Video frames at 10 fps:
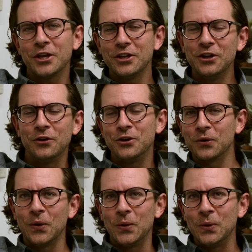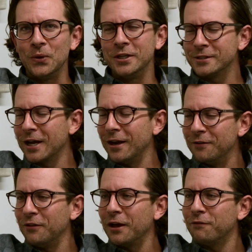you're old is kind
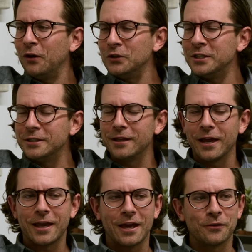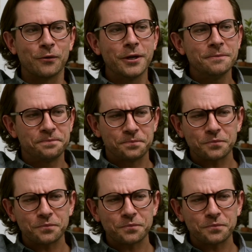of like falls into that category. Yeah.